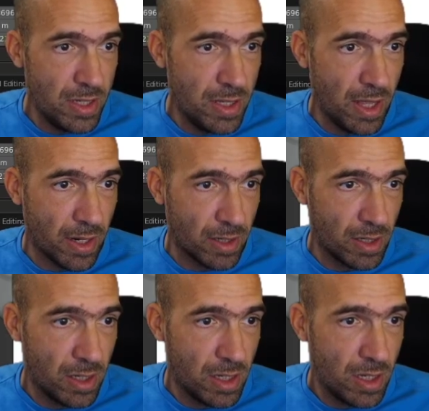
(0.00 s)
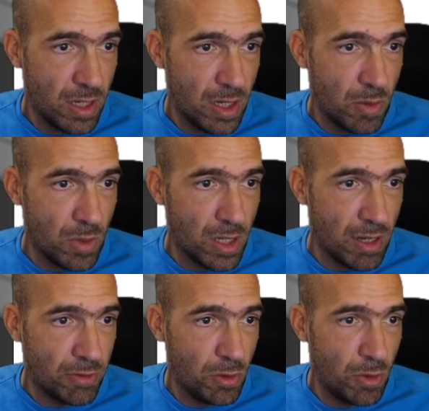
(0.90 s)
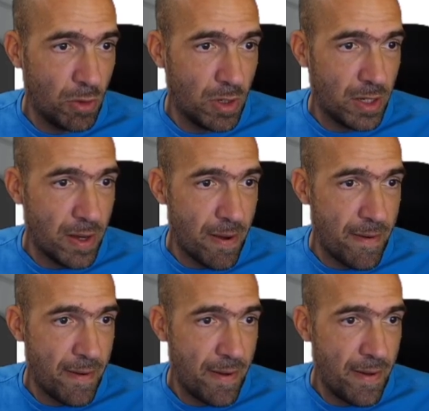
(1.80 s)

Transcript: this thing will have to